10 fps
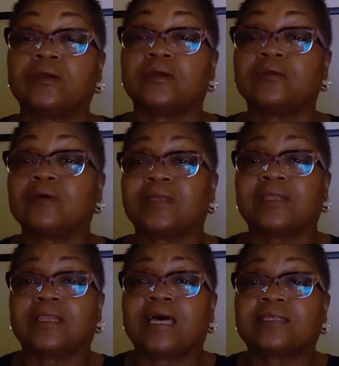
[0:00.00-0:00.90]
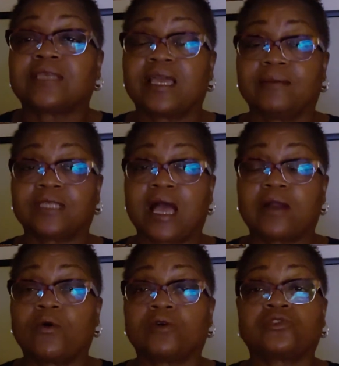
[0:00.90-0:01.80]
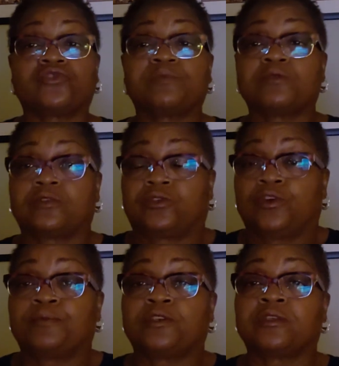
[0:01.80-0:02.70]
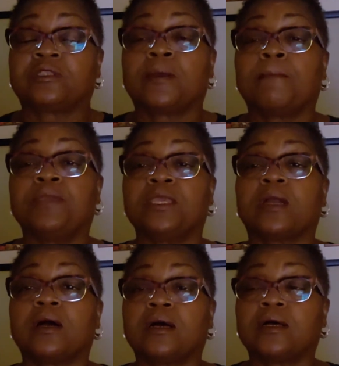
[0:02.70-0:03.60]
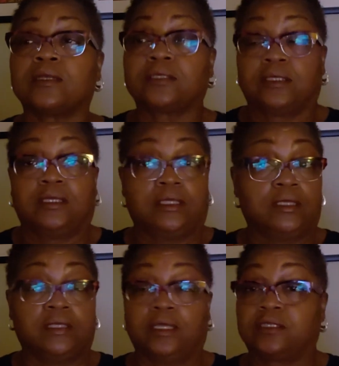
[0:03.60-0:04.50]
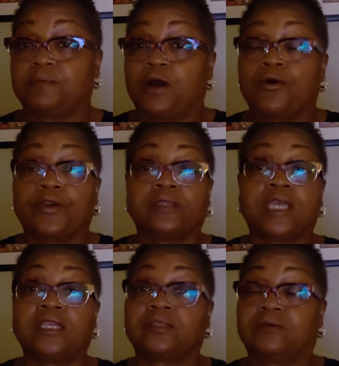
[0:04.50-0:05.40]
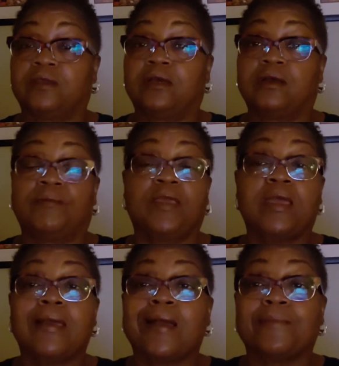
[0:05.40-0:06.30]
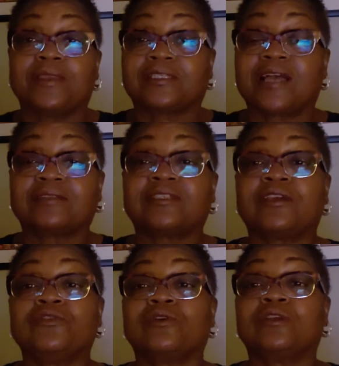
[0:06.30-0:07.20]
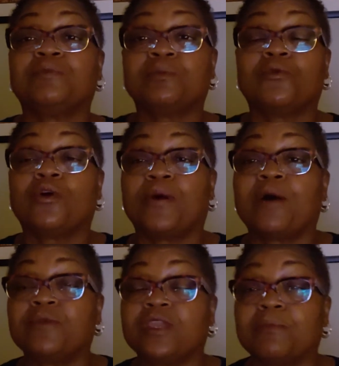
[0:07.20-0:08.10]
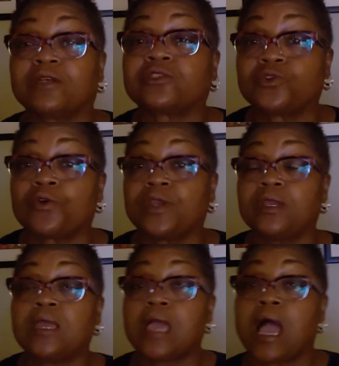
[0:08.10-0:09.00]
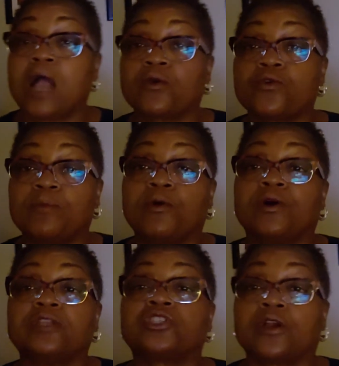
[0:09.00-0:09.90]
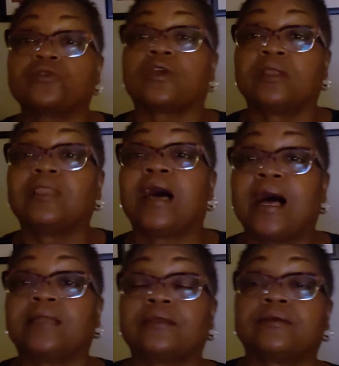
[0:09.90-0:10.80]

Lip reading: You know, and a lot of times I quote scriptures because it's my orientation. I mean, as I tell you a little bit more about me and my story, I grew up going to church a lot.